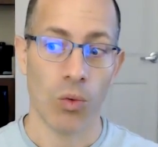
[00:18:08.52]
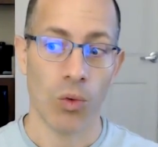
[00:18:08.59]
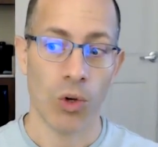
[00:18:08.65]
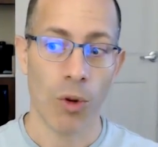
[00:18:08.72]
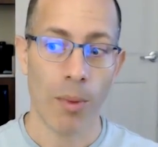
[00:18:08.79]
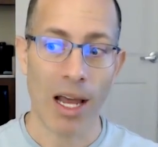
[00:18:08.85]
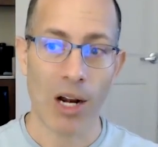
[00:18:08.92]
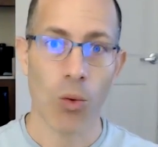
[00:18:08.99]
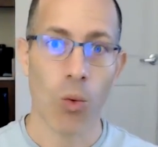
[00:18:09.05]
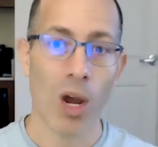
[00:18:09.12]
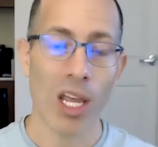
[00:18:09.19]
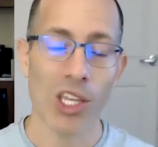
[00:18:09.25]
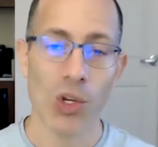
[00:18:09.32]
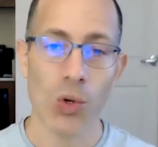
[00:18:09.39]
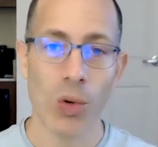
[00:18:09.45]
No matter
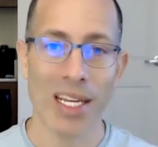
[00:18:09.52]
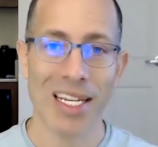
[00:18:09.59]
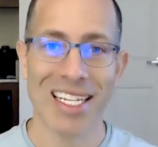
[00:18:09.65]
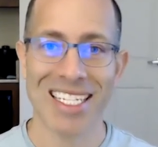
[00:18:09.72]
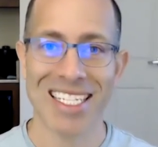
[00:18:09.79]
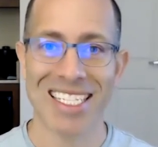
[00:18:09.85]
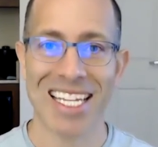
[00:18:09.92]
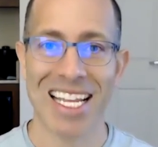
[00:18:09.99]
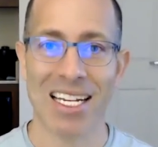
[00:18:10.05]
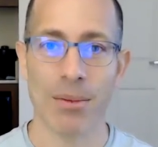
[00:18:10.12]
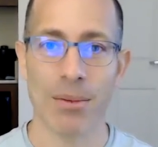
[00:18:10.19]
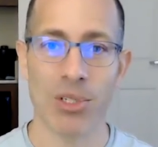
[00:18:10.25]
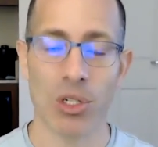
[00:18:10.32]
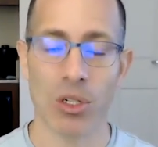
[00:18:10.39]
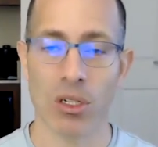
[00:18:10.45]
what you witness and
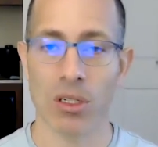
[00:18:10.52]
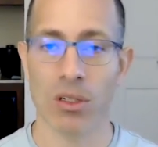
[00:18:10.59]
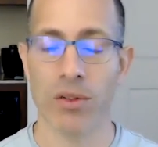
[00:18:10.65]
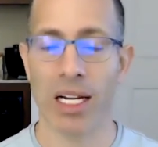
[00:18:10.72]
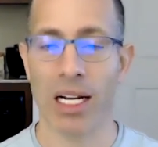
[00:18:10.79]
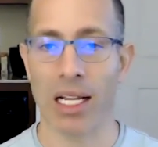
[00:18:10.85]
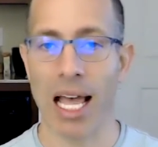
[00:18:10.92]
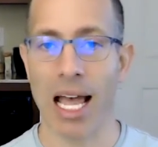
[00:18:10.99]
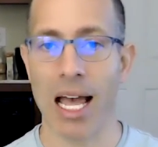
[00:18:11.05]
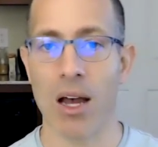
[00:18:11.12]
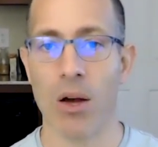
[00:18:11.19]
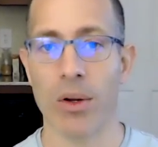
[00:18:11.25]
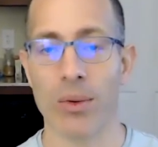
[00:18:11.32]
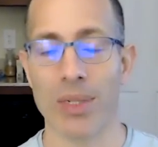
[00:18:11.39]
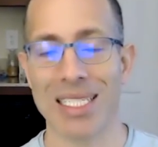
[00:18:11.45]
observe and
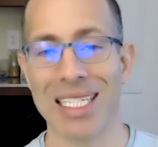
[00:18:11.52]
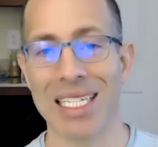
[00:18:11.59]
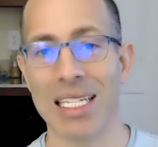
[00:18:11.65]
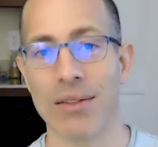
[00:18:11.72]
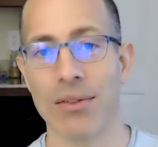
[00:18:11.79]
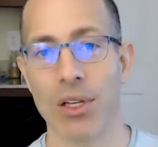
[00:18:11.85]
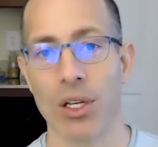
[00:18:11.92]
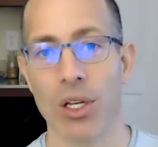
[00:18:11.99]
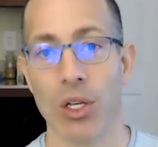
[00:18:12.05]
allow and receive,